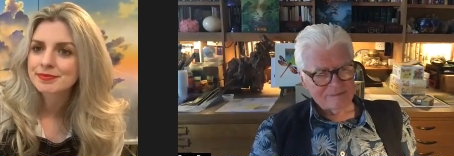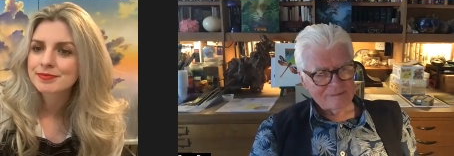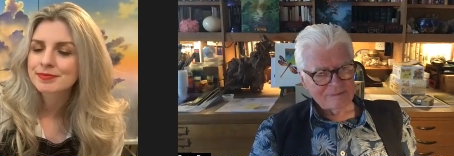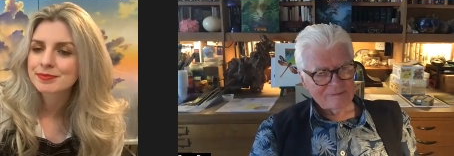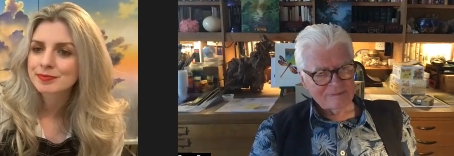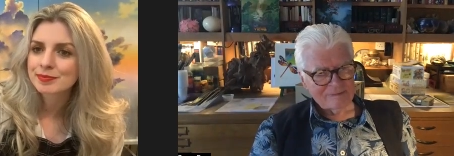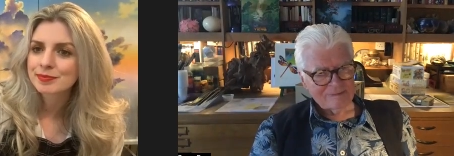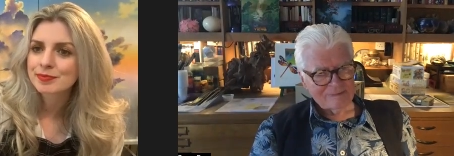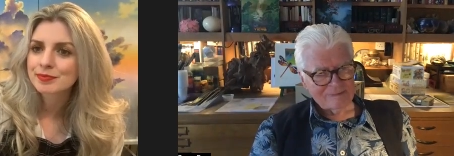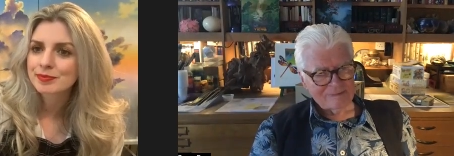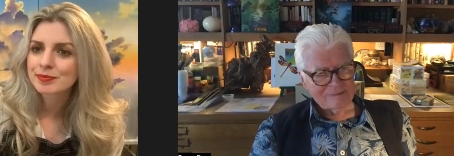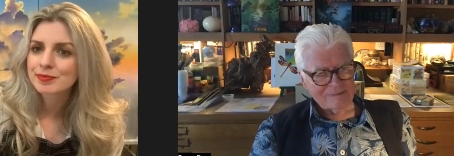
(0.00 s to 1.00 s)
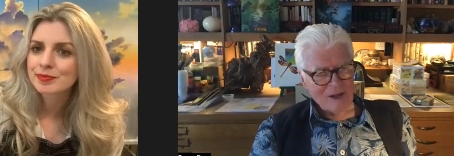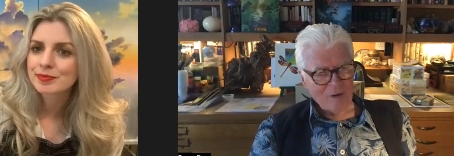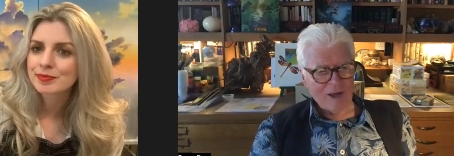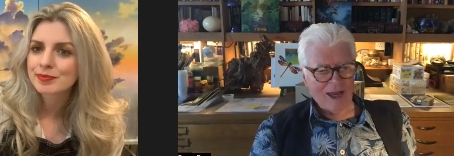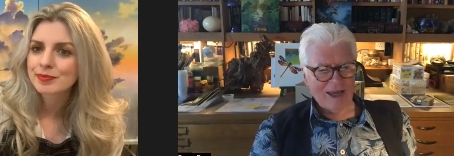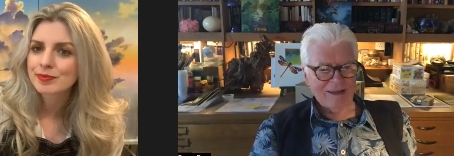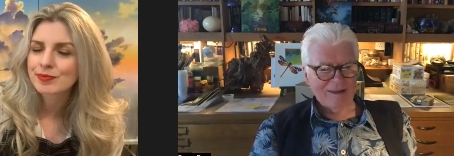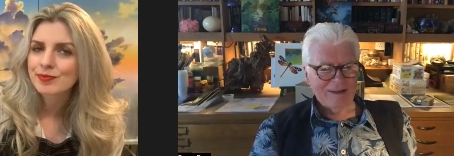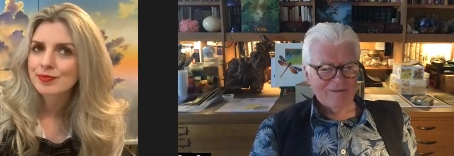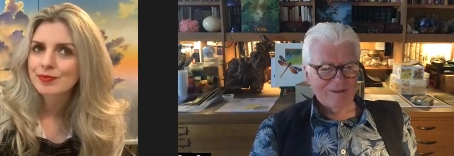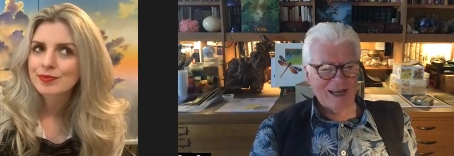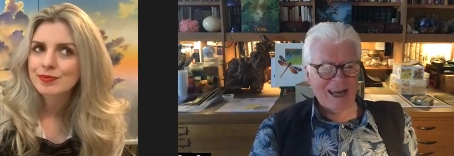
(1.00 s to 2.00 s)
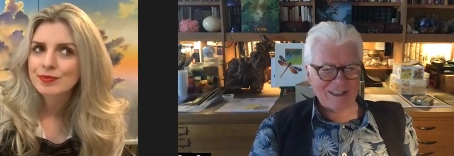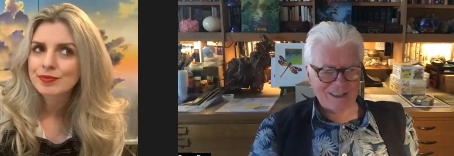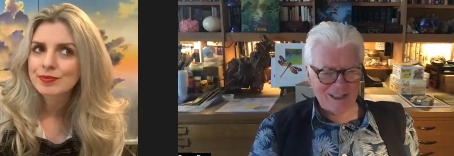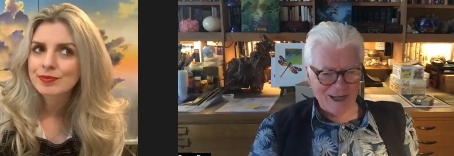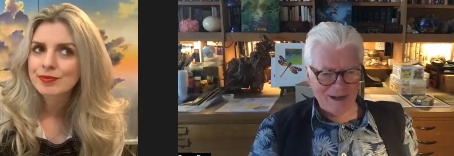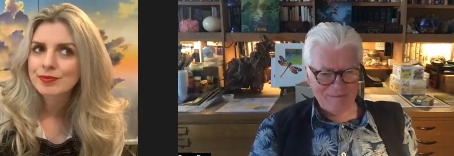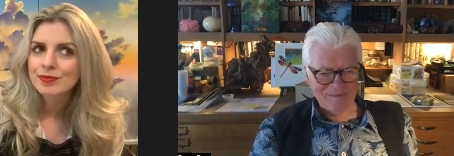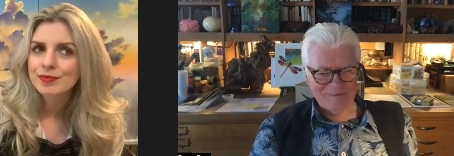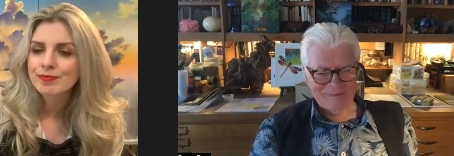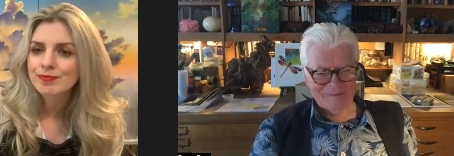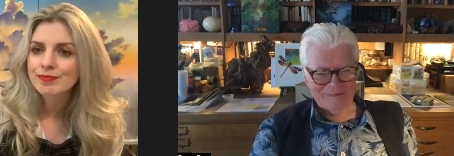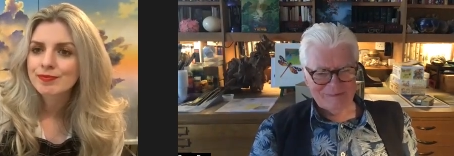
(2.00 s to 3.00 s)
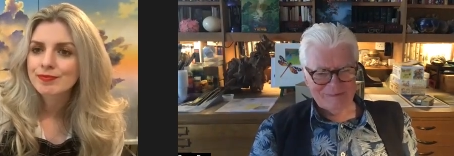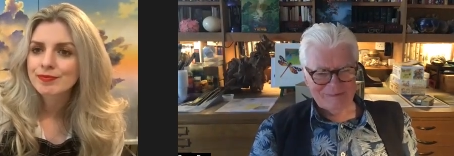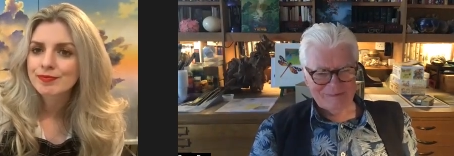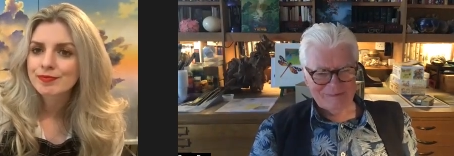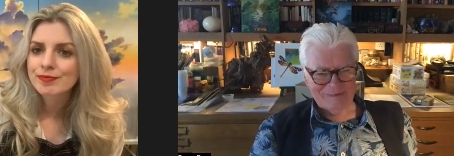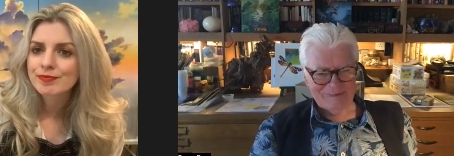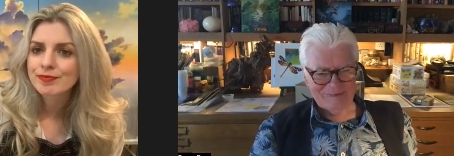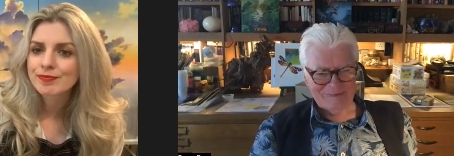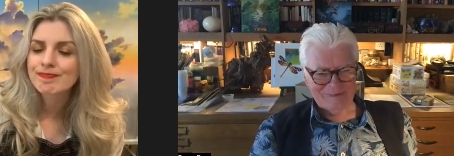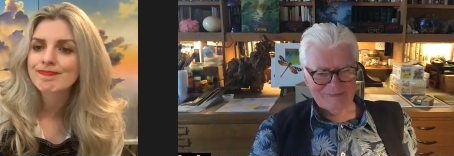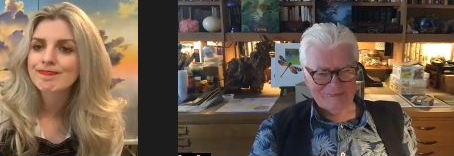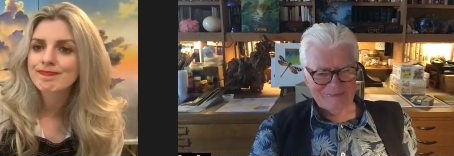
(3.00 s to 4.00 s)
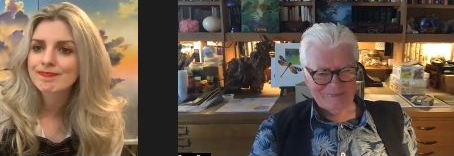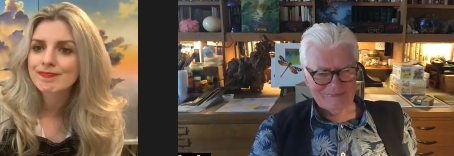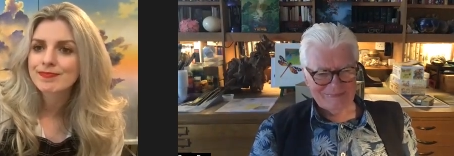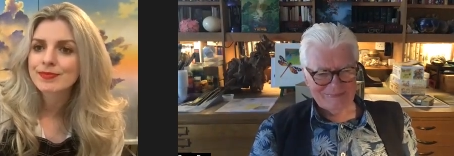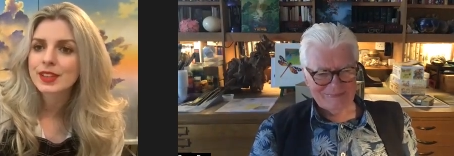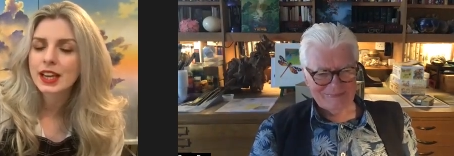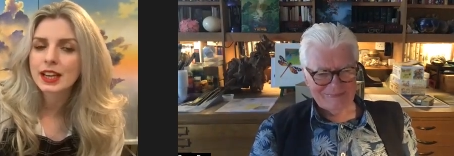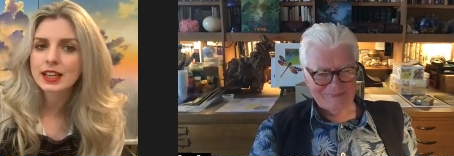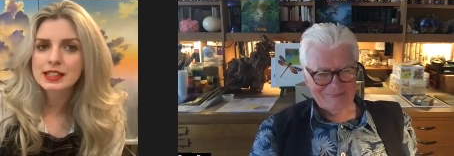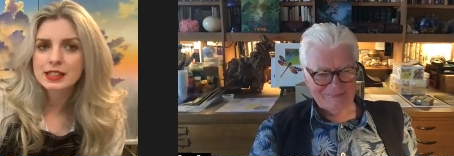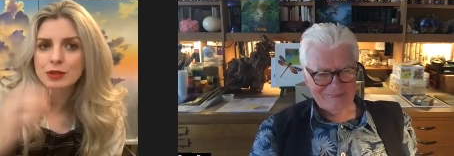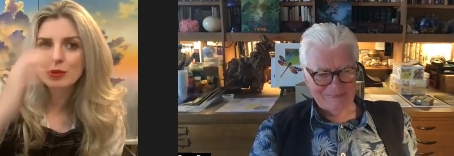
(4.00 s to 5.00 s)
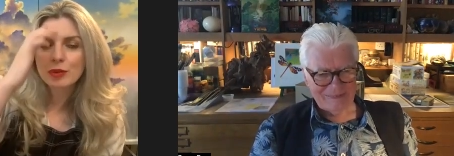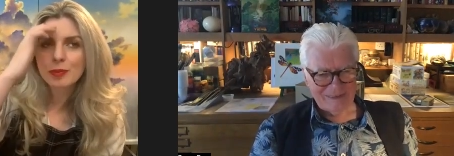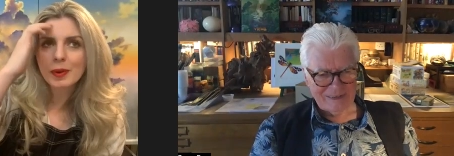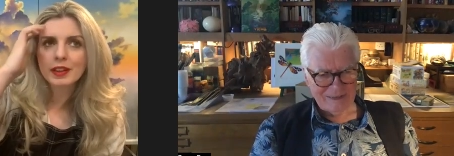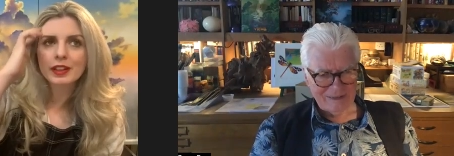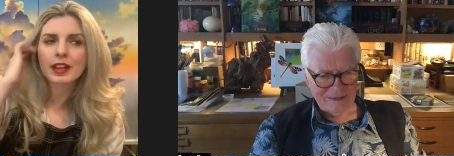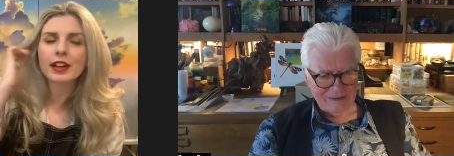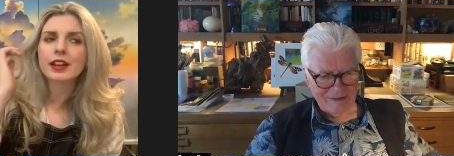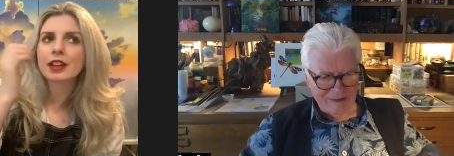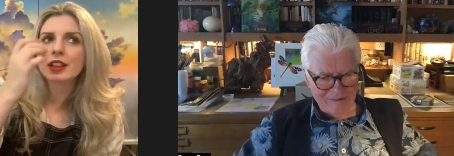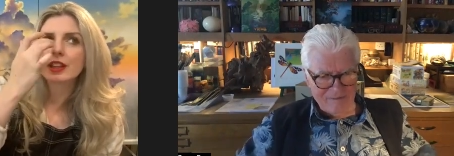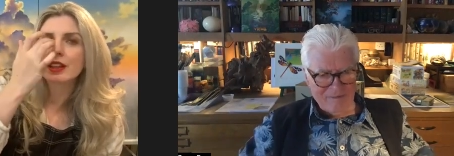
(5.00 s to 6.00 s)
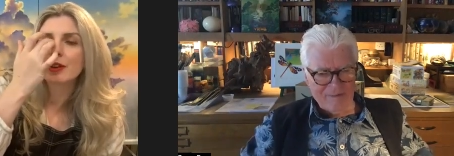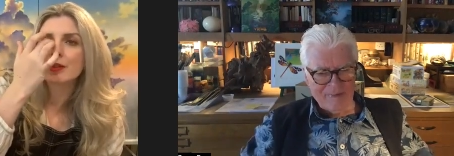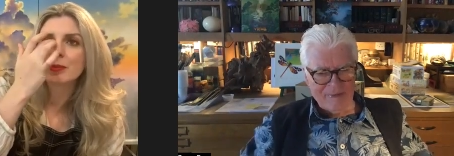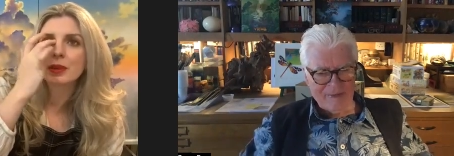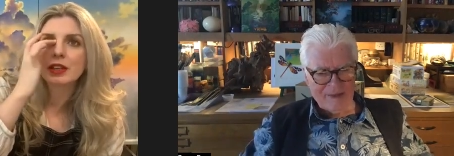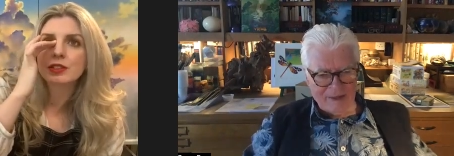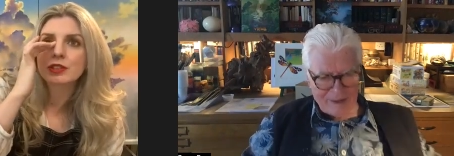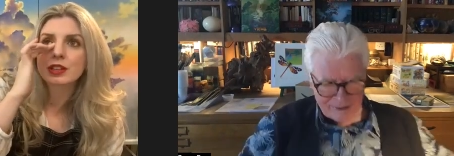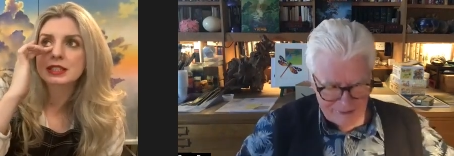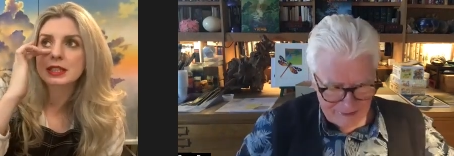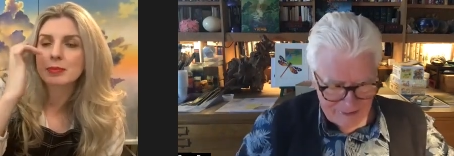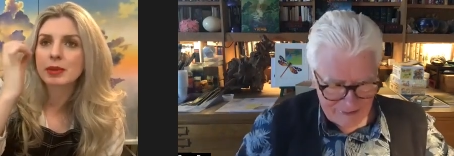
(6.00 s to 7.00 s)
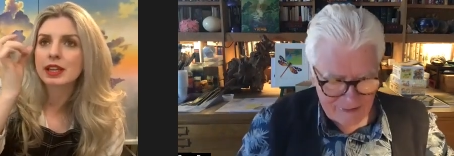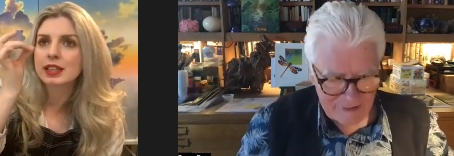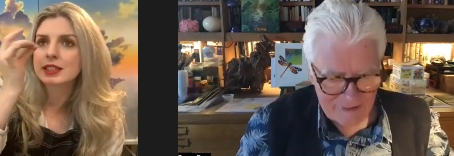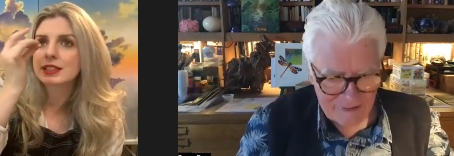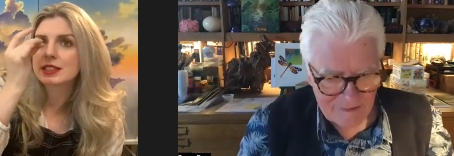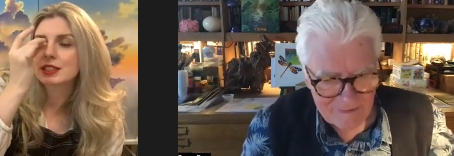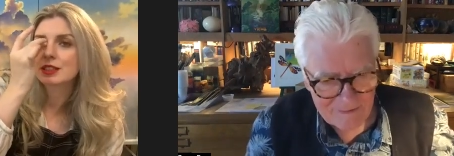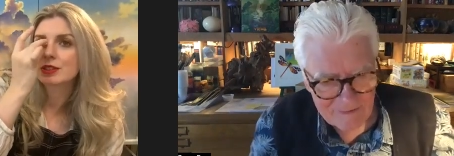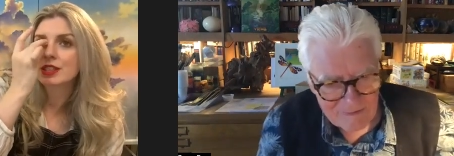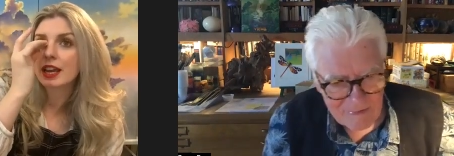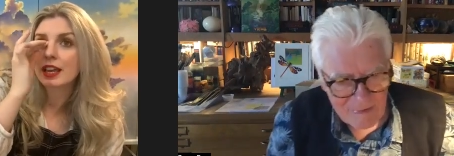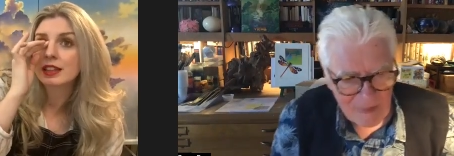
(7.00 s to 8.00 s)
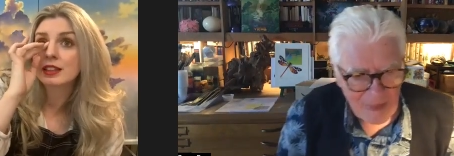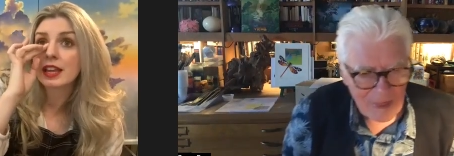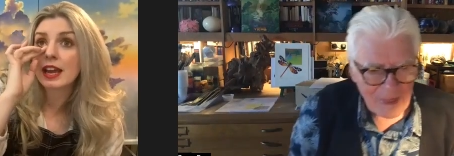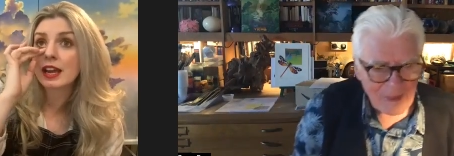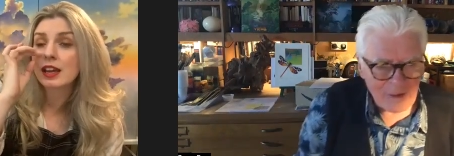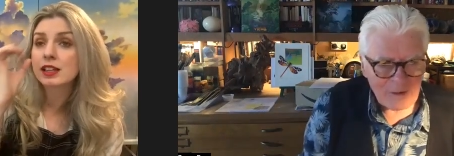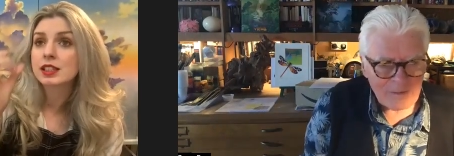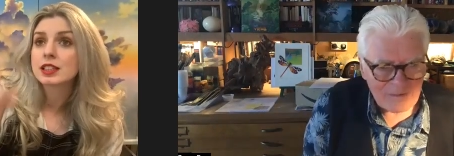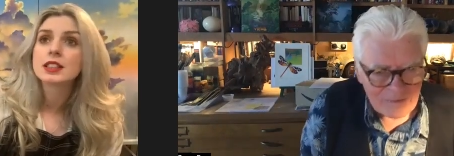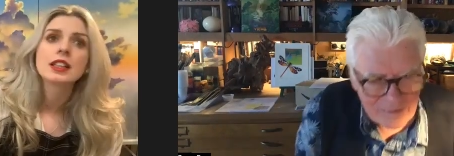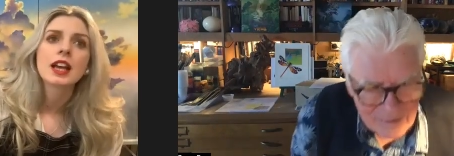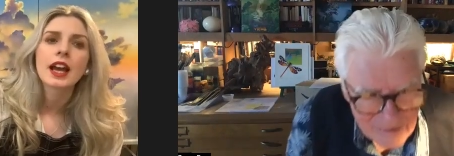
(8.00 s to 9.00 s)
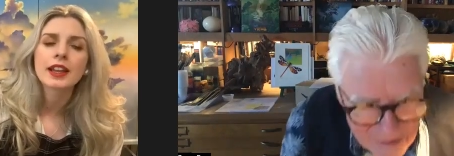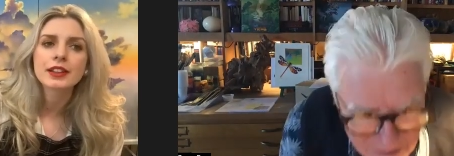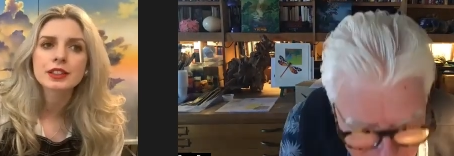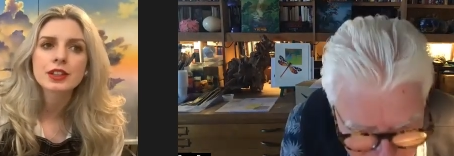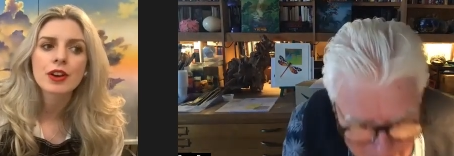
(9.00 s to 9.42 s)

Speaker 1: Hmm. Okay, for next time.
Speaker 2: Mm. Yeah, let's talk about that. I think that would be interesting because you're saying that at the